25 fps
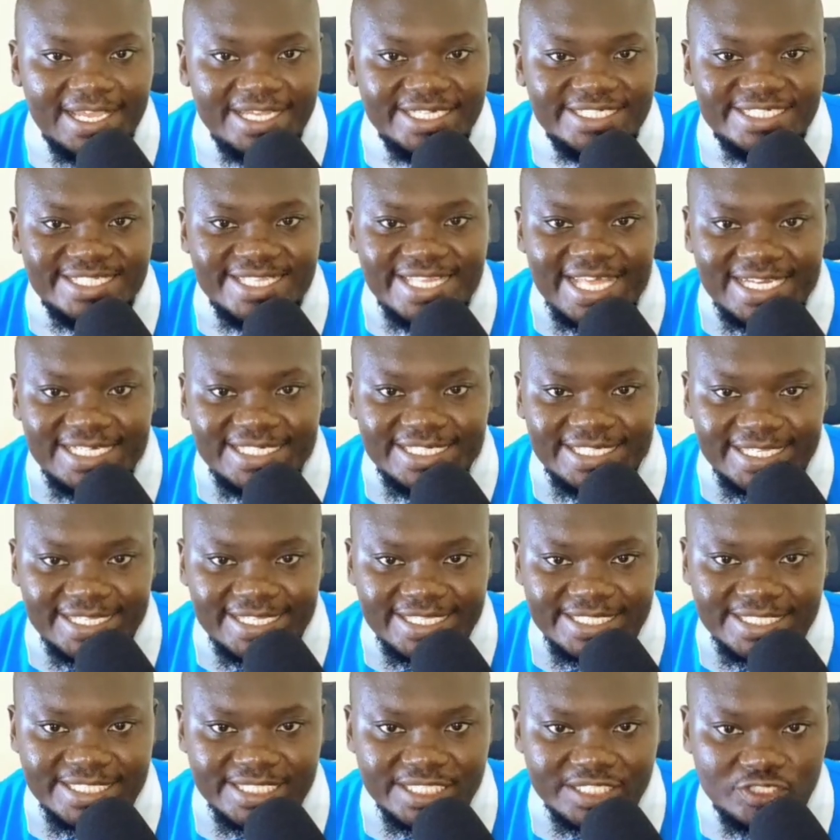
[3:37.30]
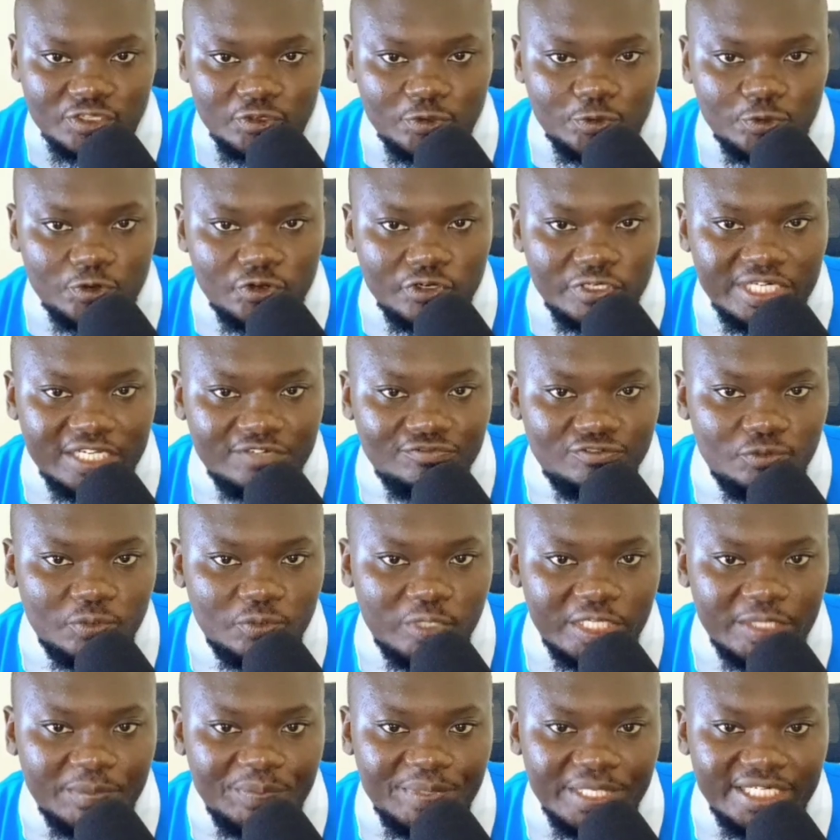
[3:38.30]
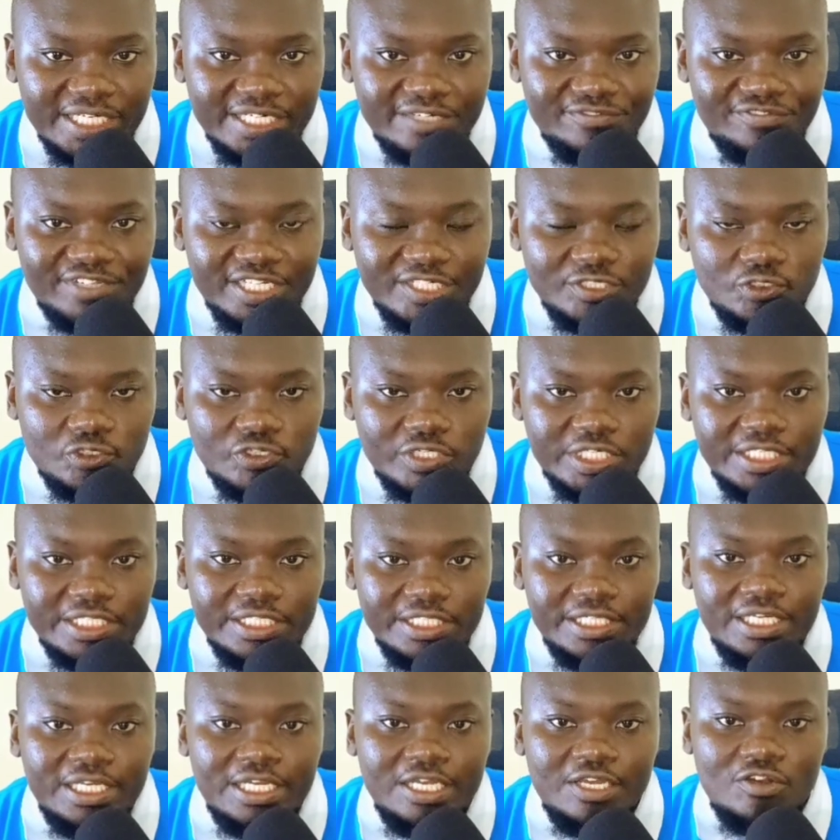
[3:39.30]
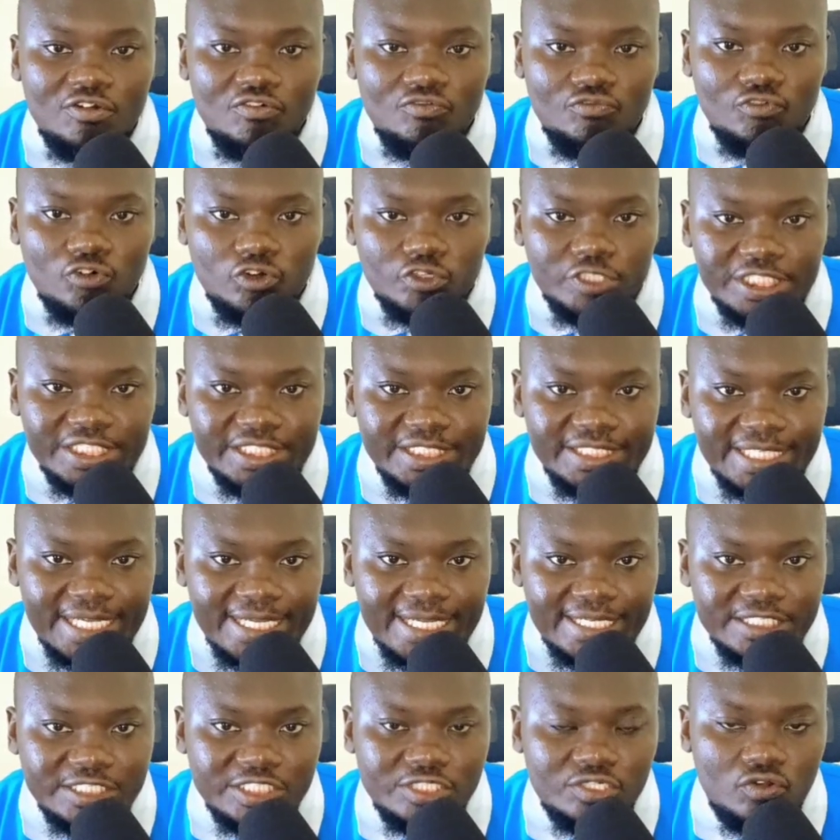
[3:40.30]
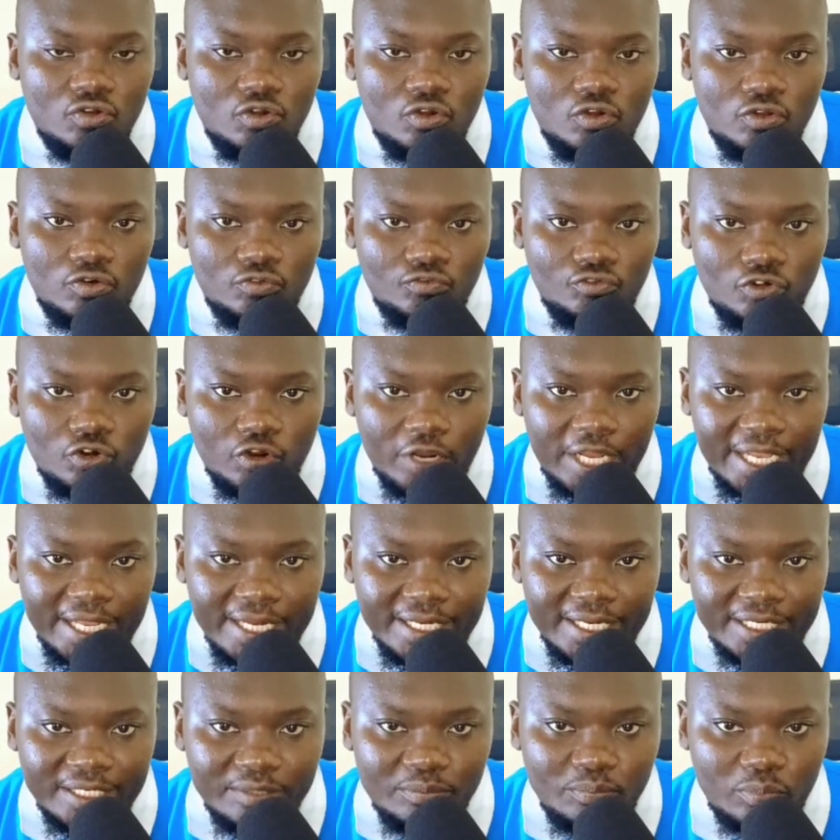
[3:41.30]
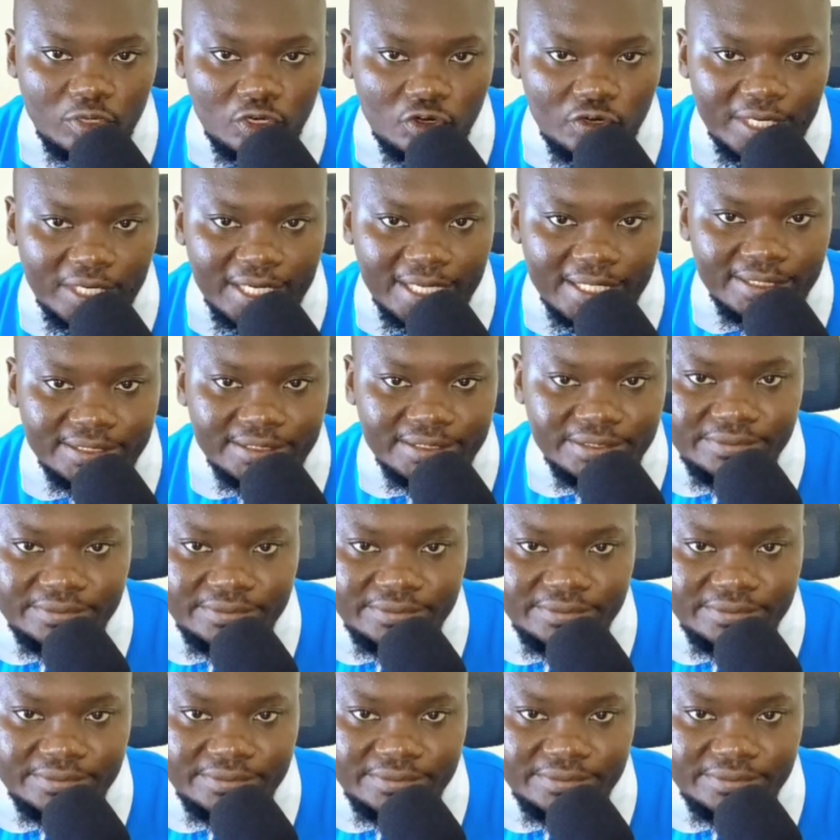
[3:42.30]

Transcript: It's that easy, so you don't have to keep any inventory for t-shirts or for any product.